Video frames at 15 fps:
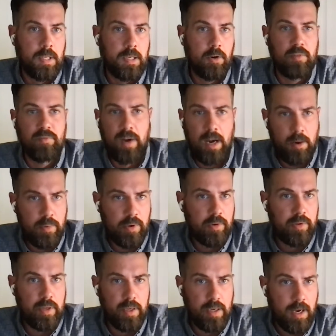environment or
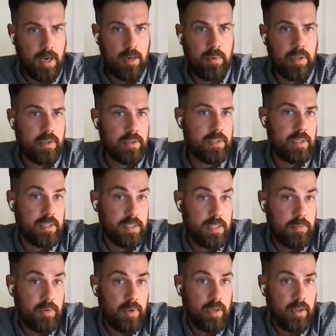the economy that's going to
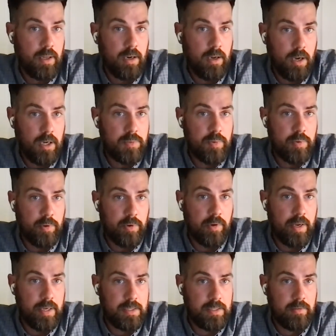stimulate a lot of
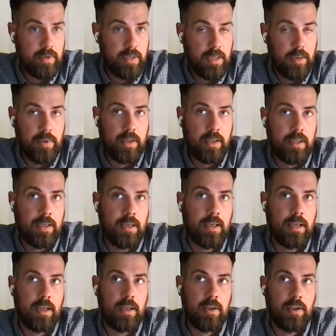entrepreneurial activity. I mean, like
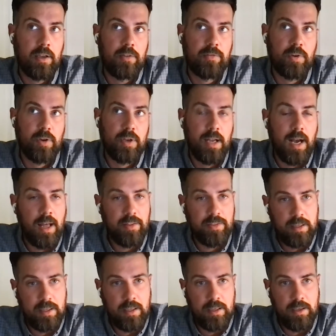if you're not
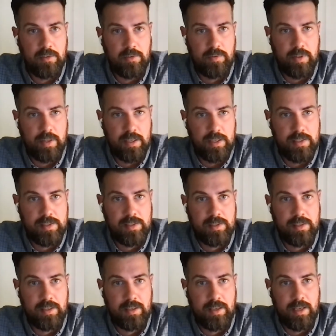thinking of
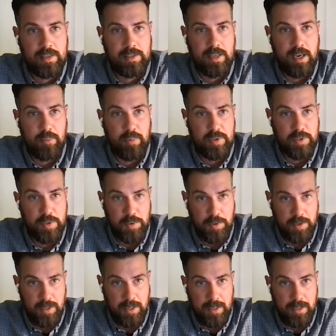this as an
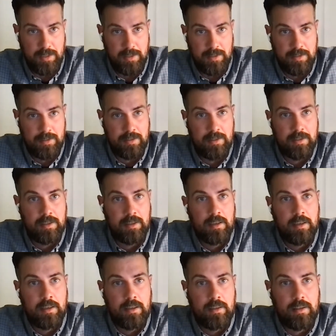opportunity,
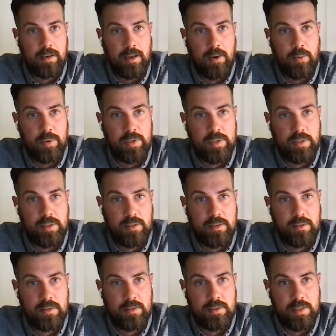then I would
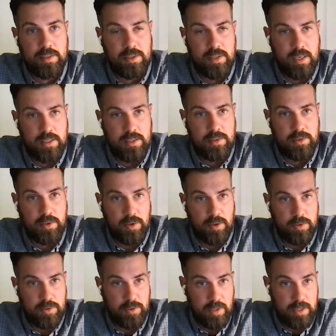suggest you
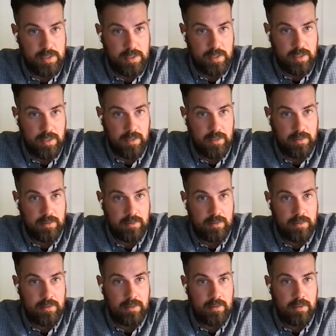call Tracy
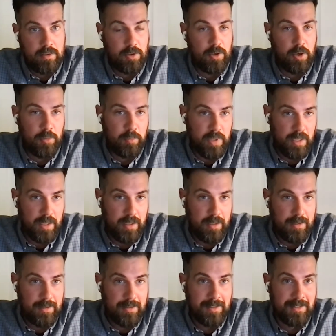or call me
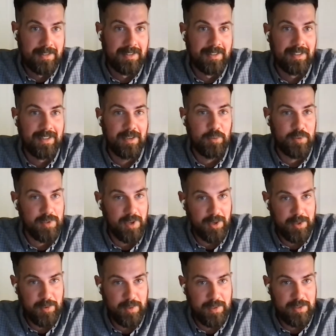and we'll
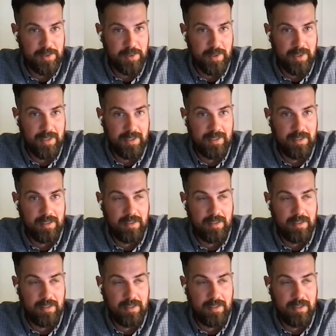talk you into it.